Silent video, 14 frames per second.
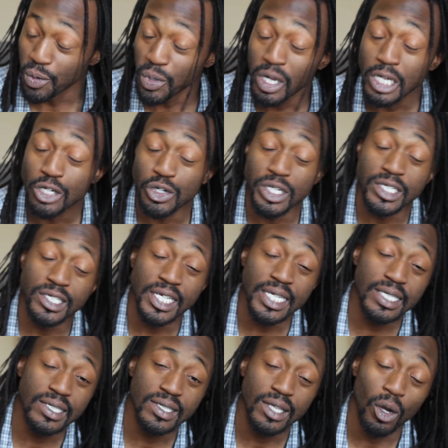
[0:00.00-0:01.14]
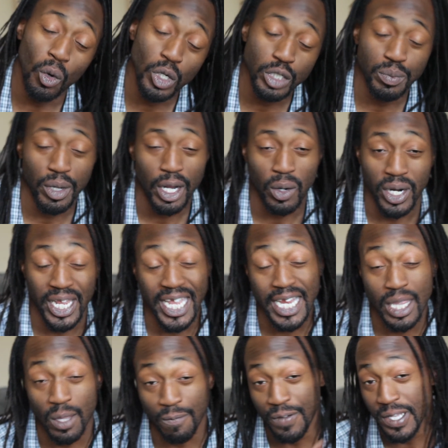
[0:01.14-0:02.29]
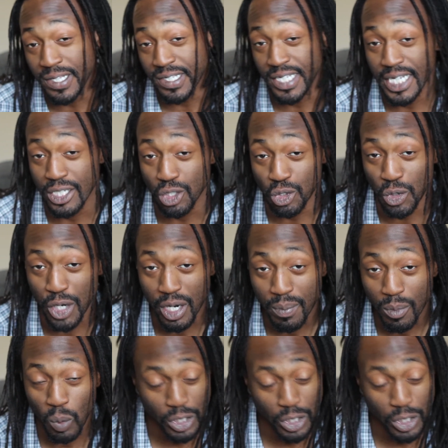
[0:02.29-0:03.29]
306 horsepower in the V6 trim,